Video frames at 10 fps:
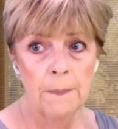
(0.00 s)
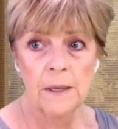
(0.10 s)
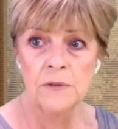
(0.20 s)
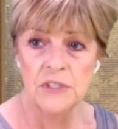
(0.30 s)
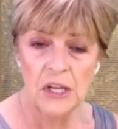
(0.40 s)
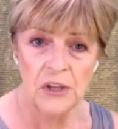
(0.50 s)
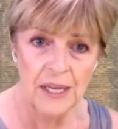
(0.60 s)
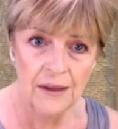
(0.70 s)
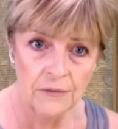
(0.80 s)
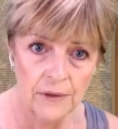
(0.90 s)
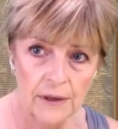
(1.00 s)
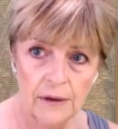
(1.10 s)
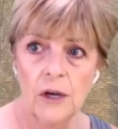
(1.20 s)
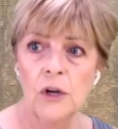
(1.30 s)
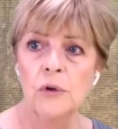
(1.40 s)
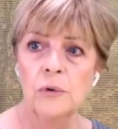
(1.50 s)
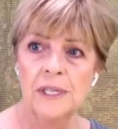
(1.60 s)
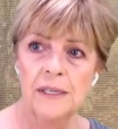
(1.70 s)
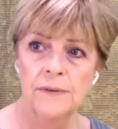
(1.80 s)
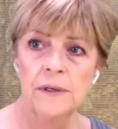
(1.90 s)
There's nothing out there. You're
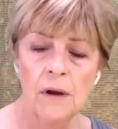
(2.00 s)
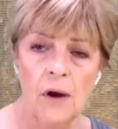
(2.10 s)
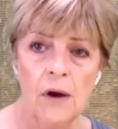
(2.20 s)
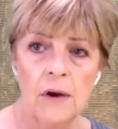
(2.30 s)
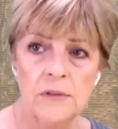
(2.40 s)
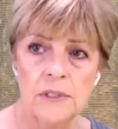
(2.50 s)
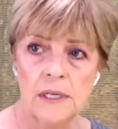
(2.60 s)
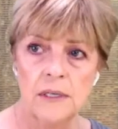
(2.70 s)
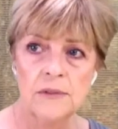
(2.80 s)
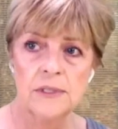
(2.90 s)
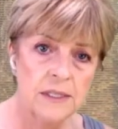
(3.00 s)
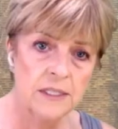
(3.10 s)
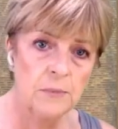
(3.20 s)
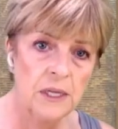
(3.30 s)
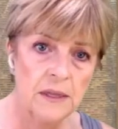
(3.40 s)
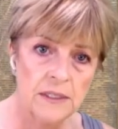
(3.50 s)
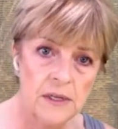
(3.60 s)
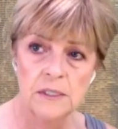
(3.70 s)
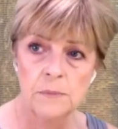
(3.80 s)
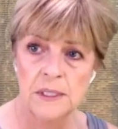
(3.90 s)
given cards and it's this means
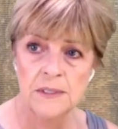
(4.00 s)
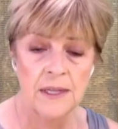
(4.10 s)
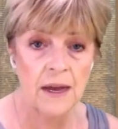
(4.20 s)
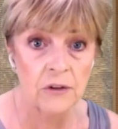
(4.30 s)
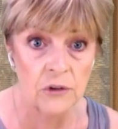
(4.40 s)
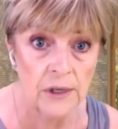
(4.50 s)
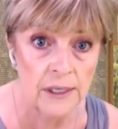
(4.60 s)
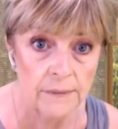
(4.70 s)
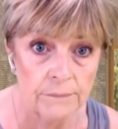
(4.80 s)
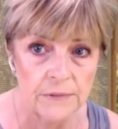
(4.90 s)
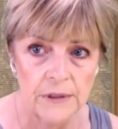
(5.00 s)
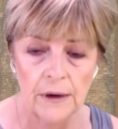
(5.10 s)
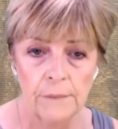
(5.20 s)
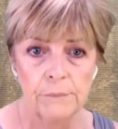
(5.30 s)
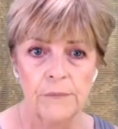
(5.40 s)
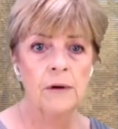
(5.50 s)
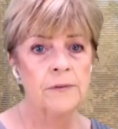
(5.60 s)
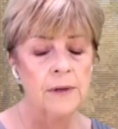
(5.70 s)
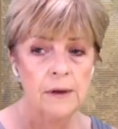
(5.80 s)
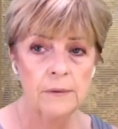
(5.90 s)
that. Got it? Yeah. Off
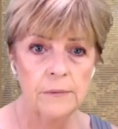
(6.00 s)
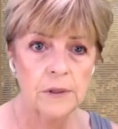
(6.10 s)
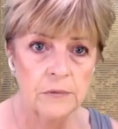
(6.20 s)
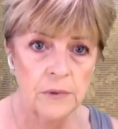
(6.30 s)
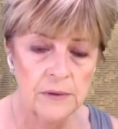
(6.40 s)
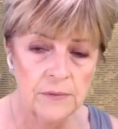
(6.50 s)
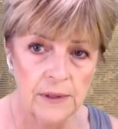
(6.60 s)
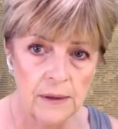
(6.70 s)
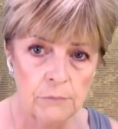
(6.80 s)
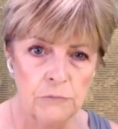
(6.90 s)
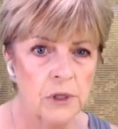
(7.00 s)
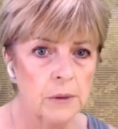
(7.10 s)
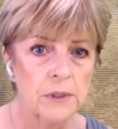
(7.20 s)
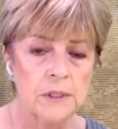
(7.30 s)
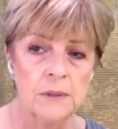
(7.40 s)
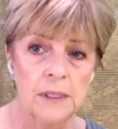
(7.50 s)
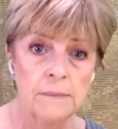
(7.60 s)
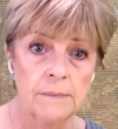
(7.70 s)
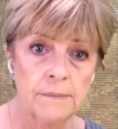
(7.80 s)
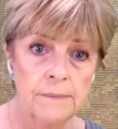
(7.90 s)
you go. Go and read for them. You know what you're doing.
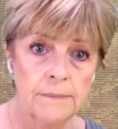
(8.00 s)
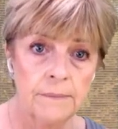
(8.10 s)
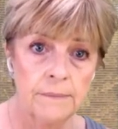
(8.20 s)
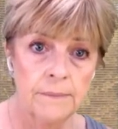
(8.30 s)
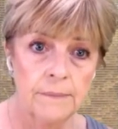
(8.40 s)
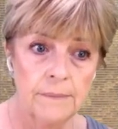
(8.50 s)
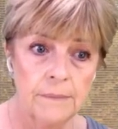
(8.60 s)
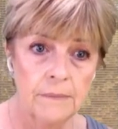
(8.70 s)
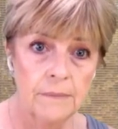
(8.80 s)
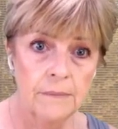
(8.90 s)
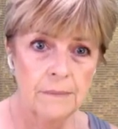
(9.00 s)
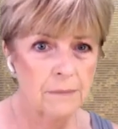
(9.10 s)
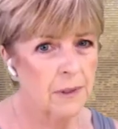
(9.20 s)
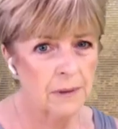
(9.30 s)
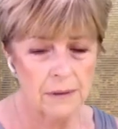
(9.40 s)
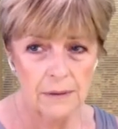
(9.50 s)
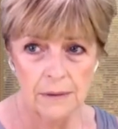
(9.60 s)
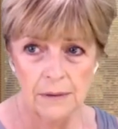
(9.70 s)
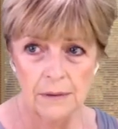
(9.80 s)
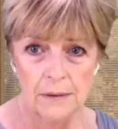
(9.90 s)
But
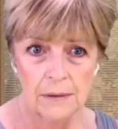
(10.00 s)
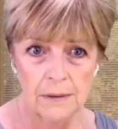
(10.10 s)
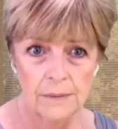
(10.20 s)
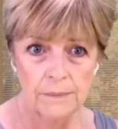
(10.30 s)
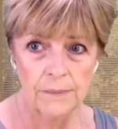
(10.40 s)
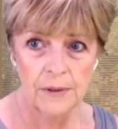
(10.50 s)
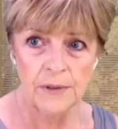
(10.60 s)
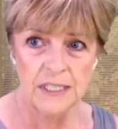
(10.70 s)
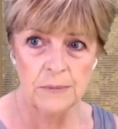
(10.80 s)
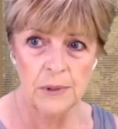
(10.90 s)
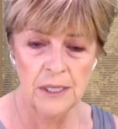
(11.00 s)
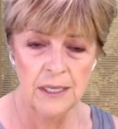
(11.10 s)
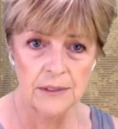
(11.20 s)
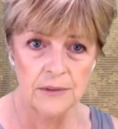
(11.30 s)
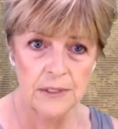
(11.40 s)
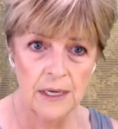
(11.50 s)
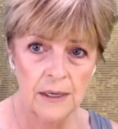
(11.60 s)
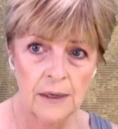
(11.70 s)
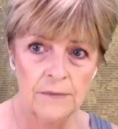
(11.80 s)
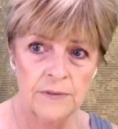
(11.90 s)
they've asked me this,
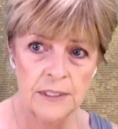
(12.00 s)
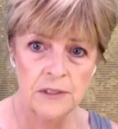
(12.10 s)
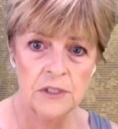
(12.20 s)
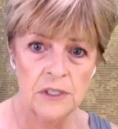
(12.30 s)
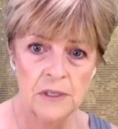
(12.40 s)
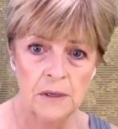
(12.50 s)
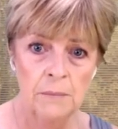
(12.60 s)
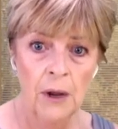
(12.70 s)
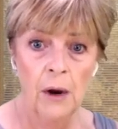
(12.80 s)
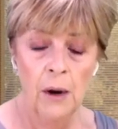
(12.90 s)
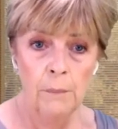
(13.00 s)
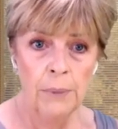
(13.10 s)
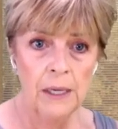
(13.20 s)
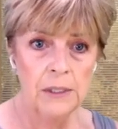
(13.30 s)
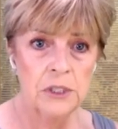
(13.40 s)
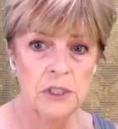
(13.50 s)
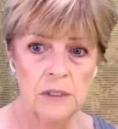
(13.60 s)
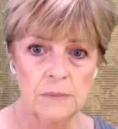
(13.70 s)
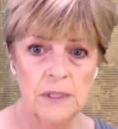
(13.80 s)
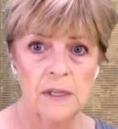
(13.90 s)
and I've said to them,
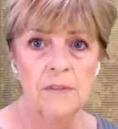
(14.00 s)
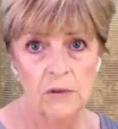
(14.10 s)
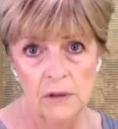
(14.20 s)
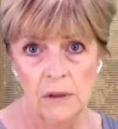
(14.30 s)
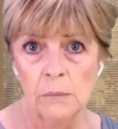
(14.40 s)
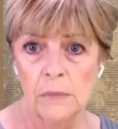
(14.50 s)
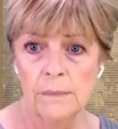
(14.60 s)
partnerships, and they've gone, yeah.